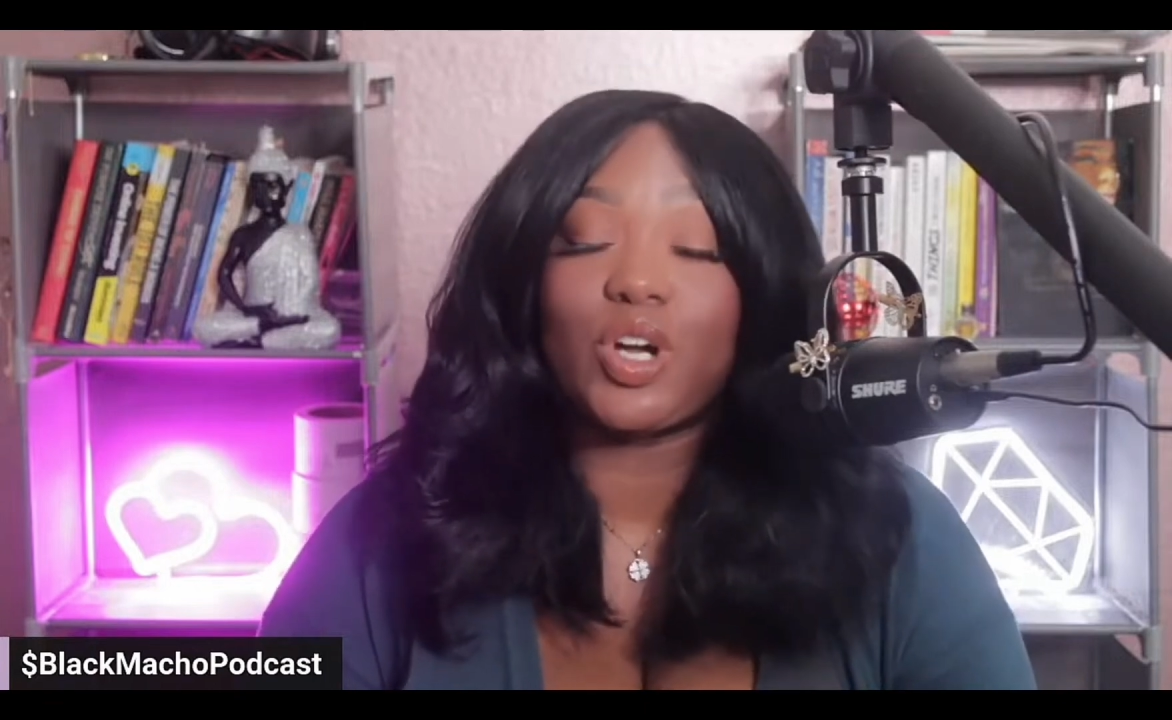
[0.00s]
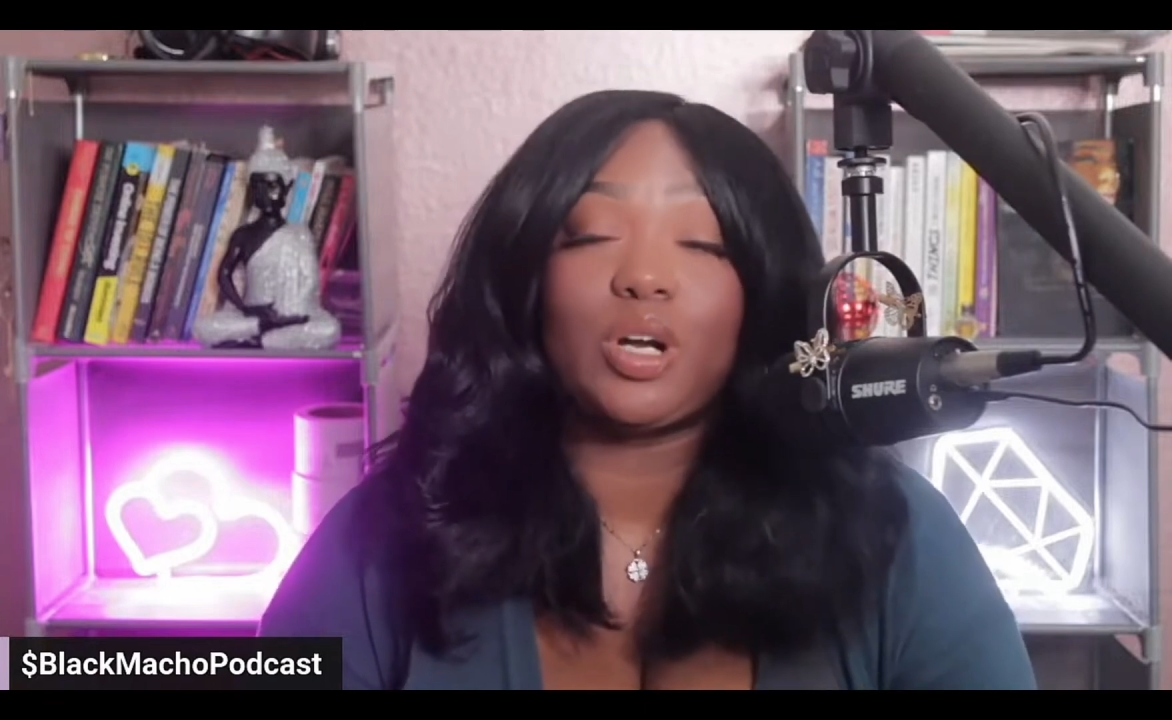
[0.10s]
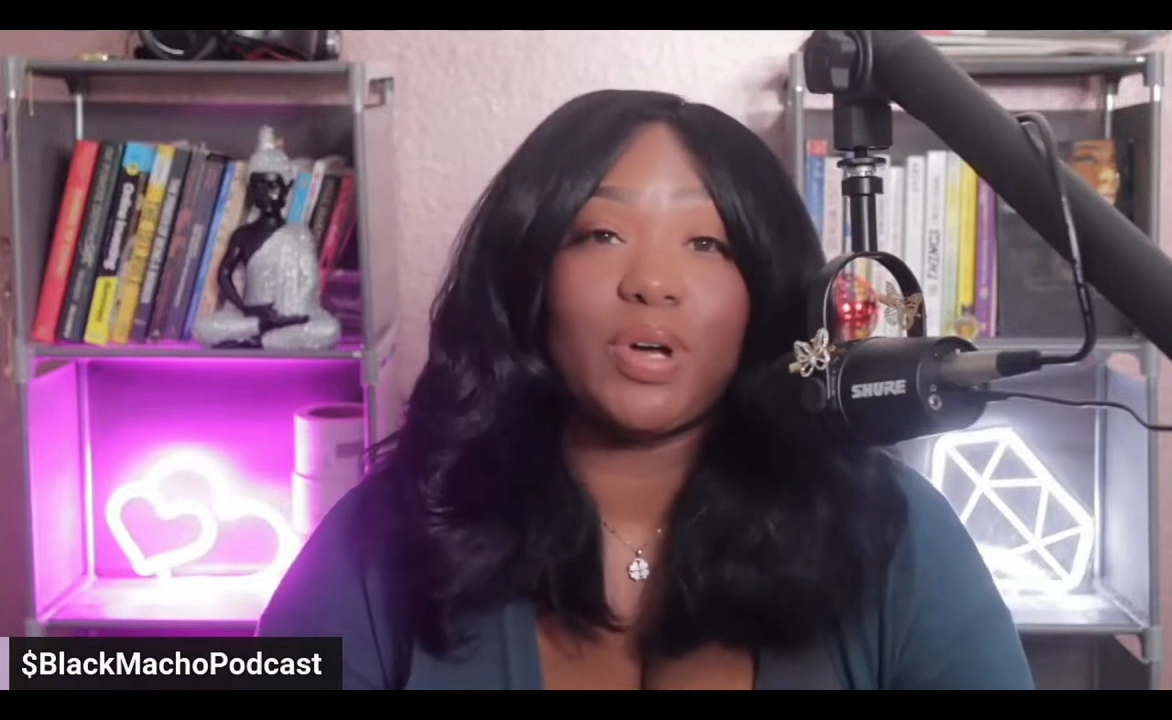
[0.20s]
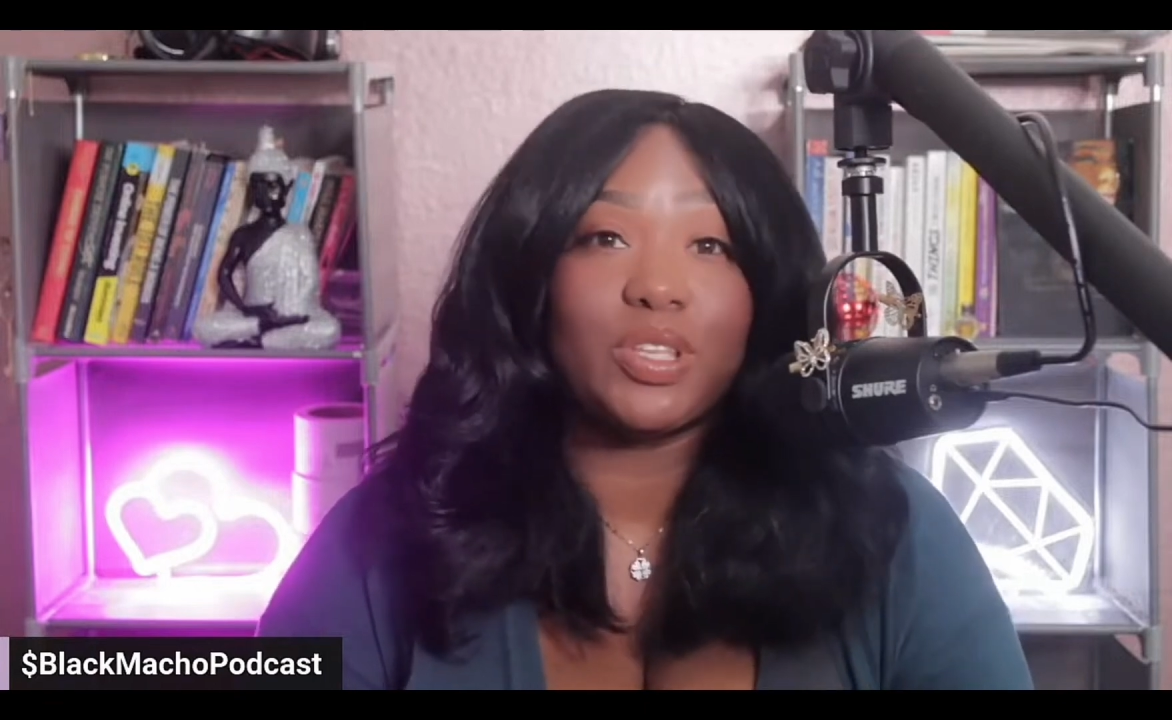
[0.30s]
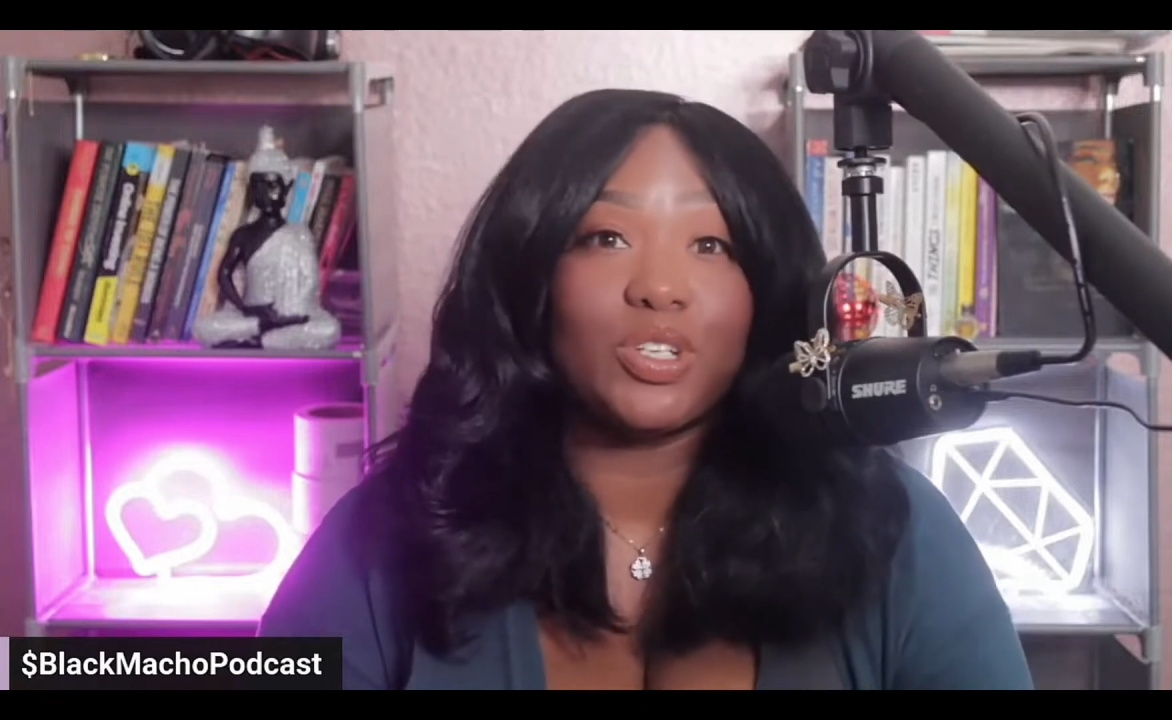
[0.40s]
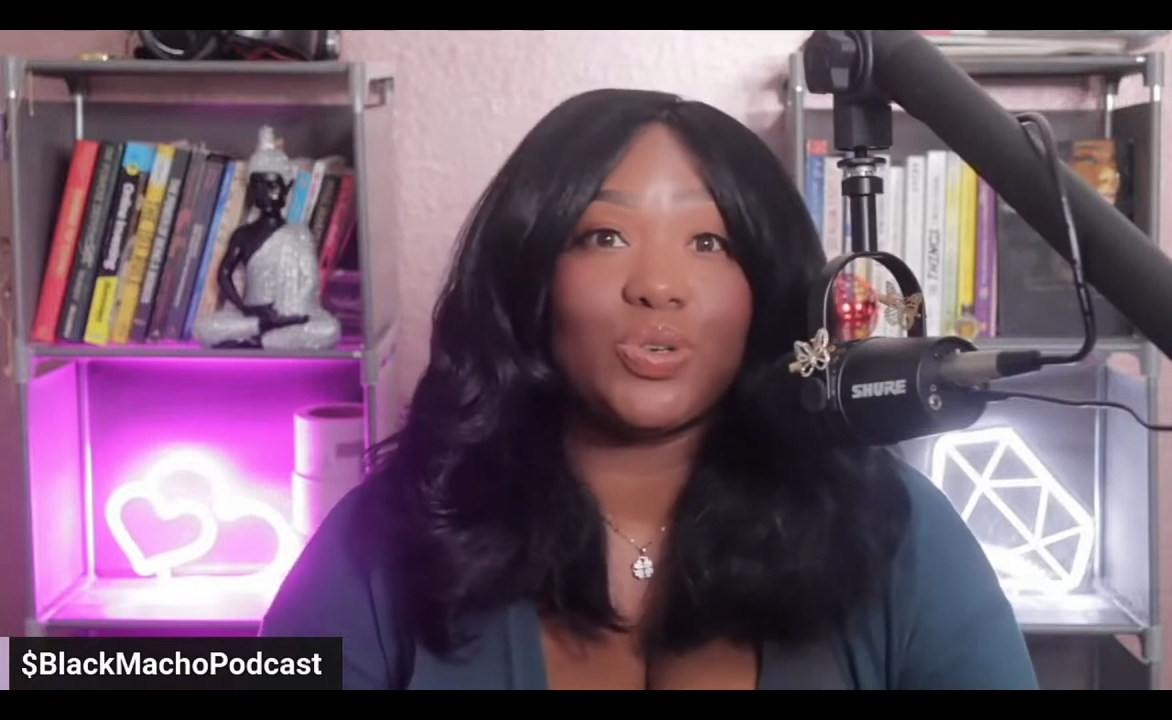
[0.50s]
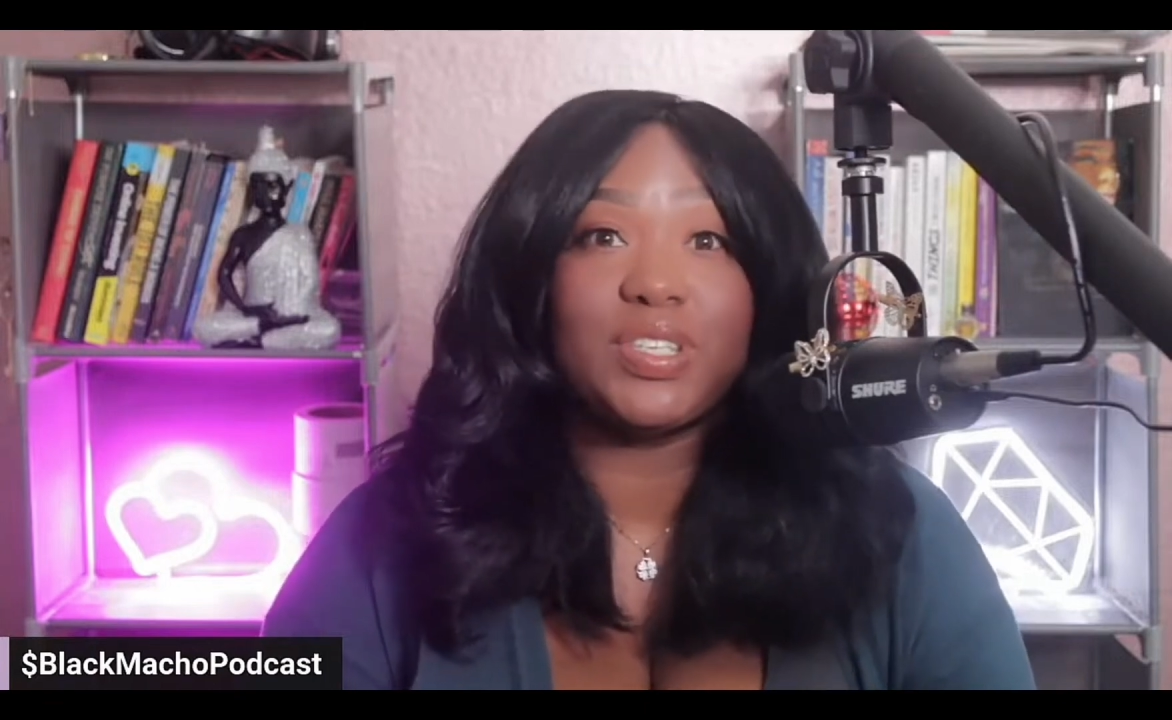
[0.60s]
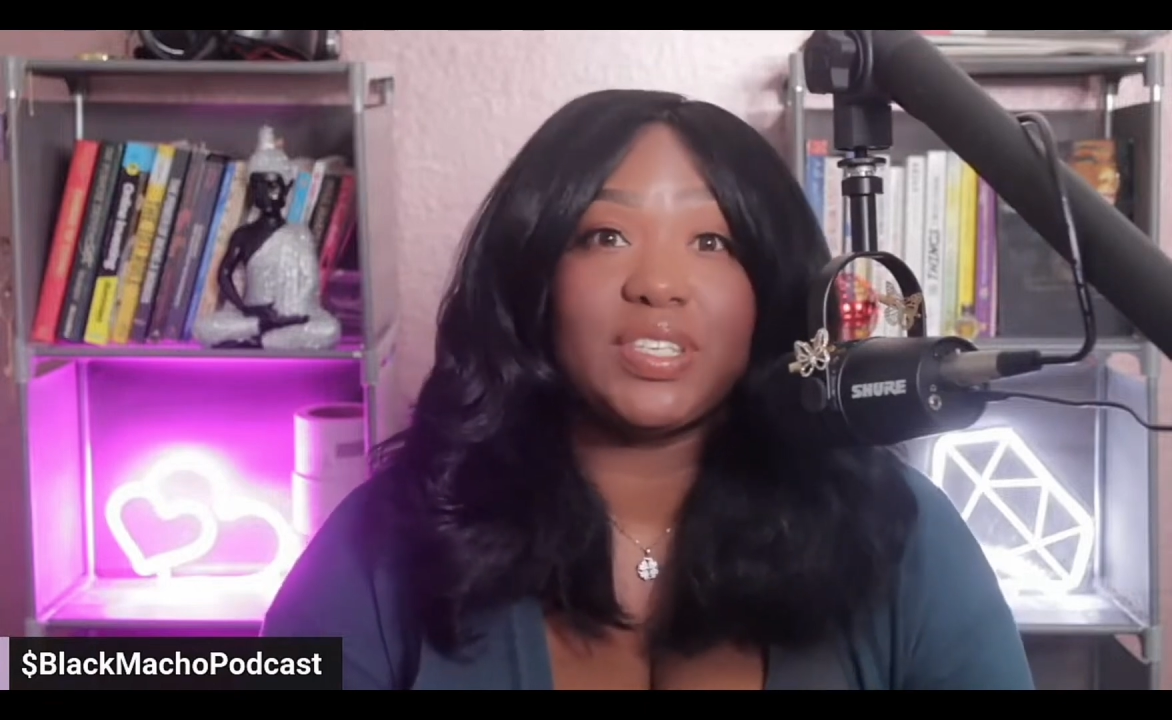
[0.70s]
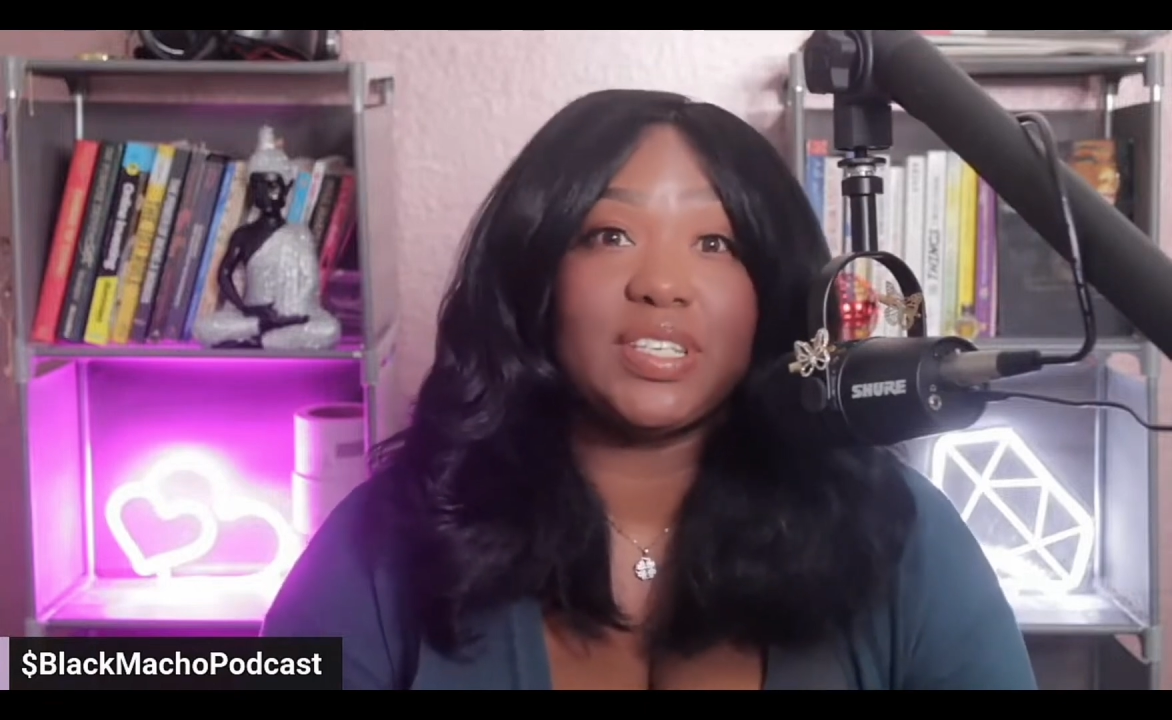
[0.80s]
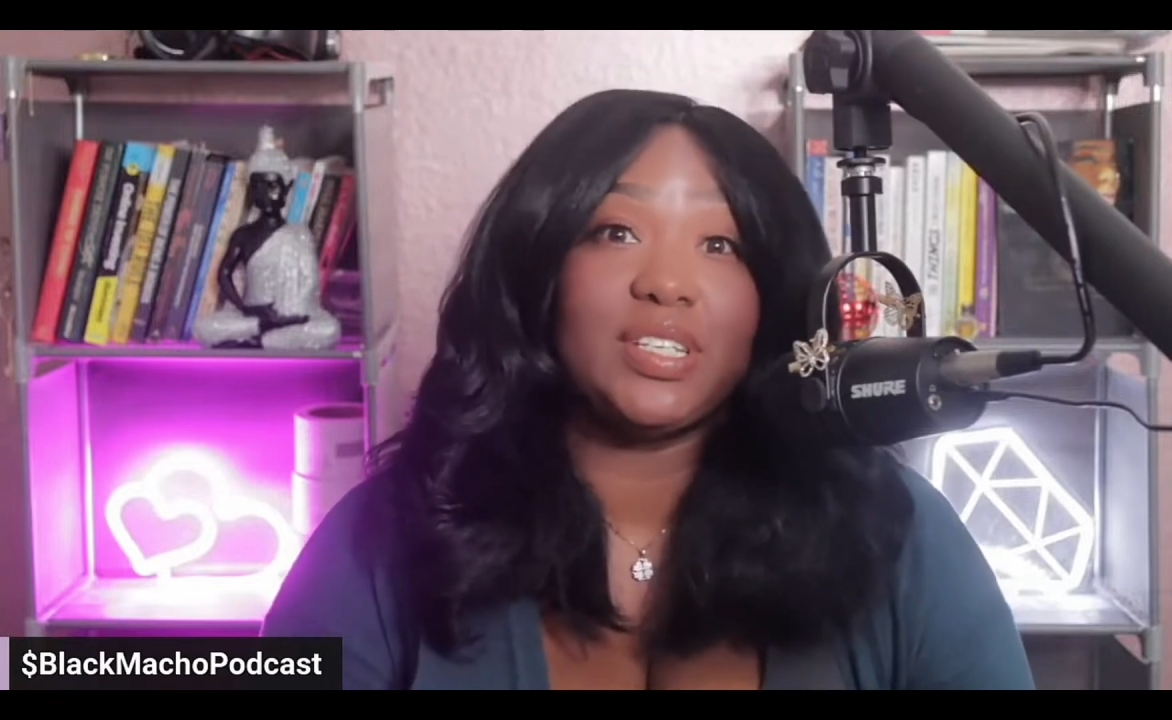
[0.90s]
about the
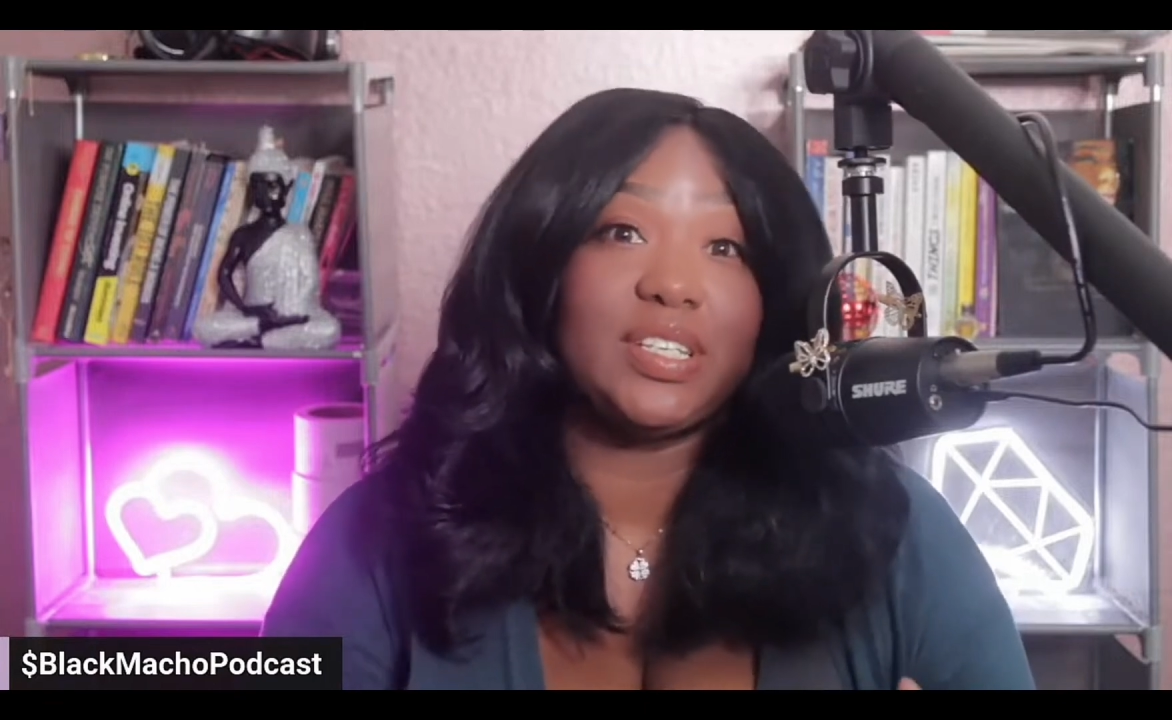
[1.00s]
choices in,